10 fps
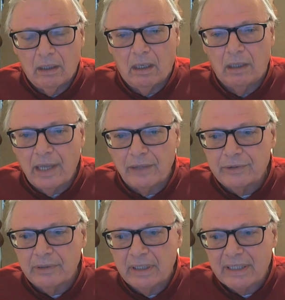
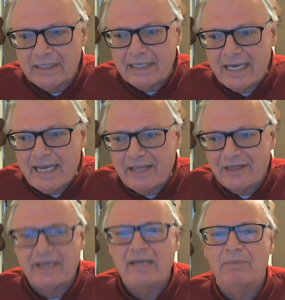Another key
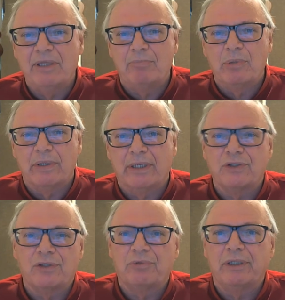theme in the book
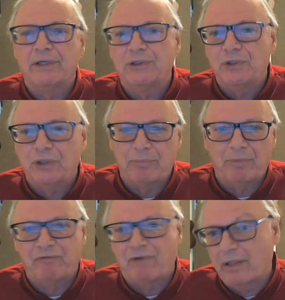is the relationship
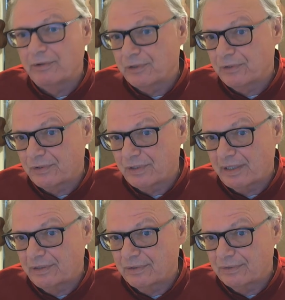of fathers and
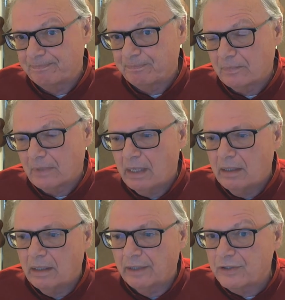sons.
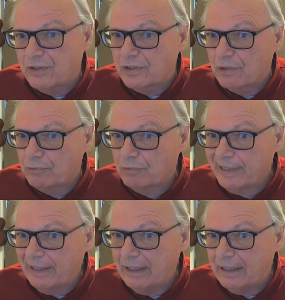Now this is a
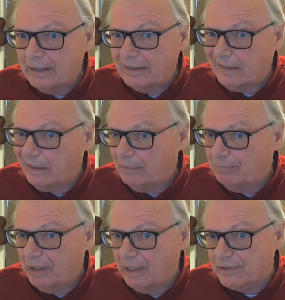really
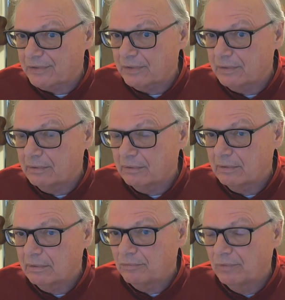complex
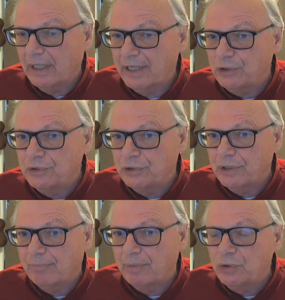
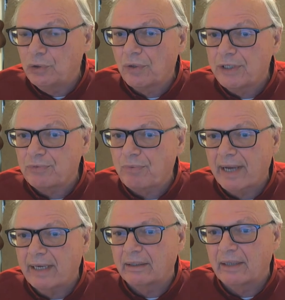relationship and Joyce
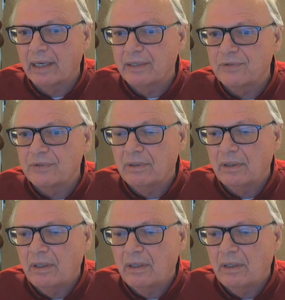recognized